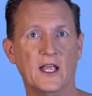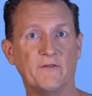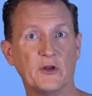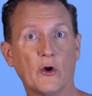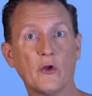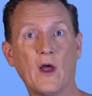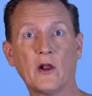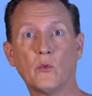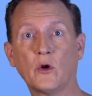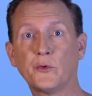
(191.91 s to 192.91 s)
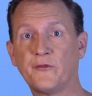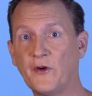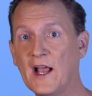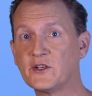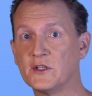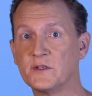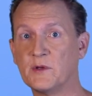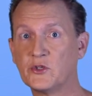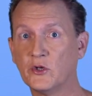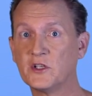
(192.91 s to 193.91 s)
If you don't know how to work with fractions,
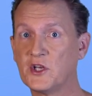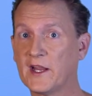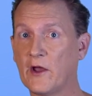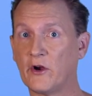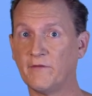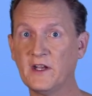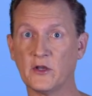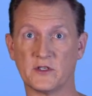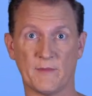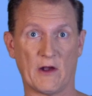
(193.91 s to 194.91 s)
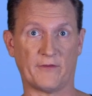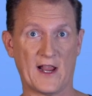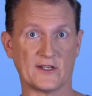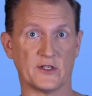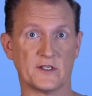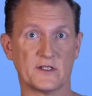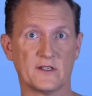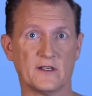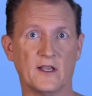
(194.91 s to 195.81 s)
be sure to check out our videos about fractions.